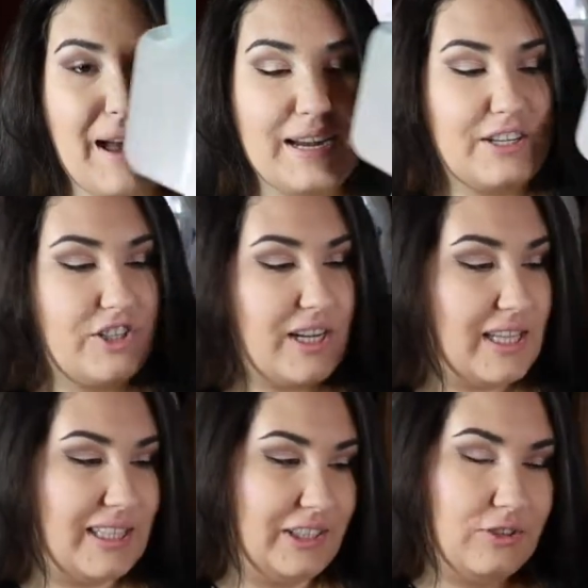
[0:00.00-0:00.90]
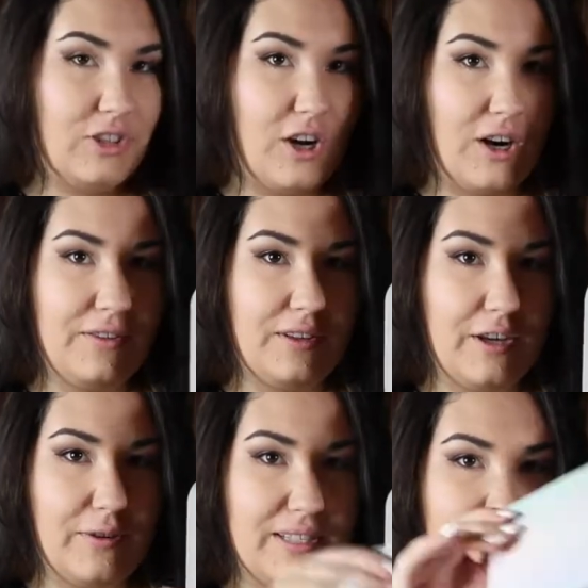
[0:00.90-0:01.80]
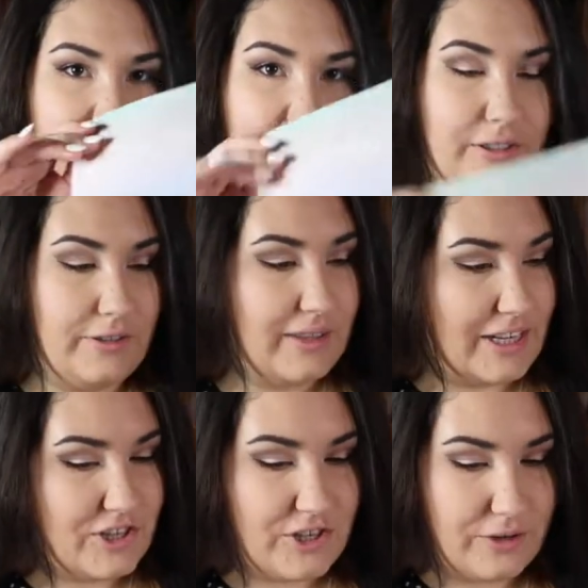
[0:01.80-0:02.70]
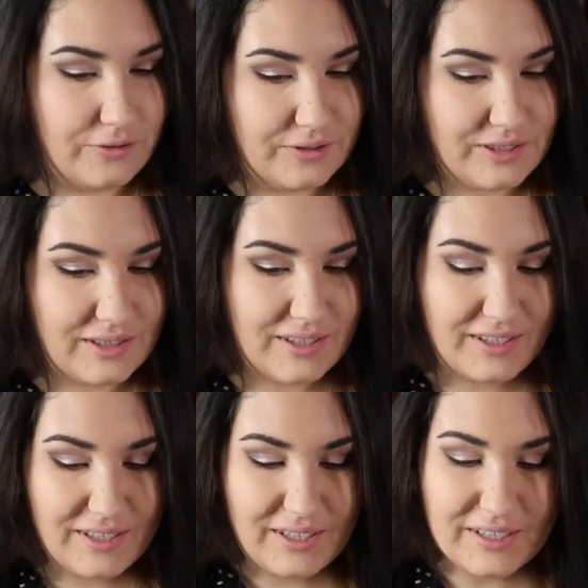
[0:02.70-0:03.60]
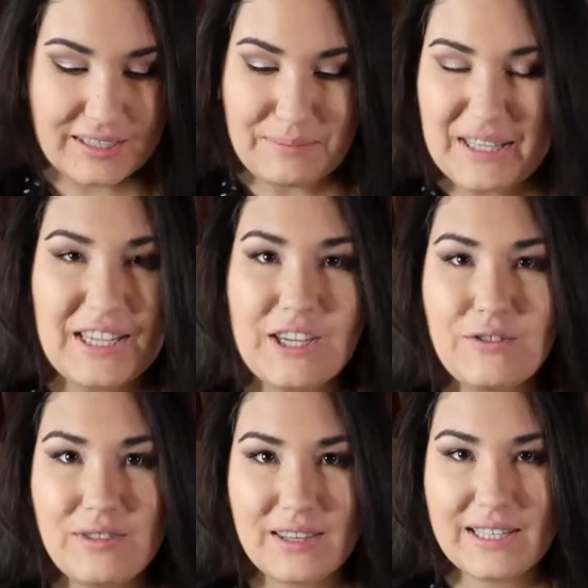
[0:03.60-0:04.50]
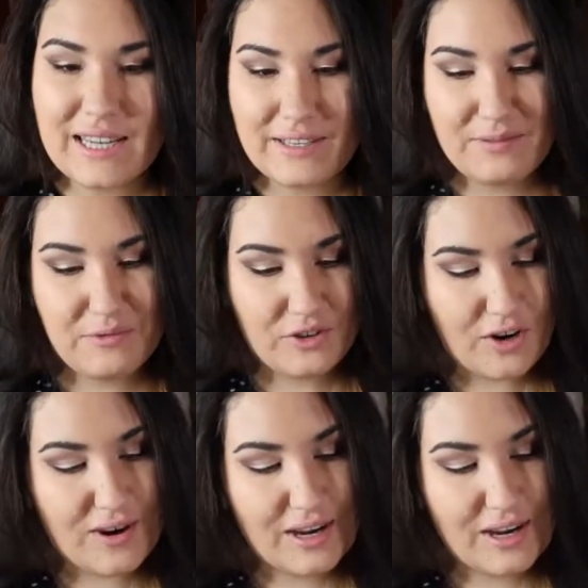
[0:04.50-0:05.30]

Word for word: packaging and their little card that they always include that shows something cute that they tend to throw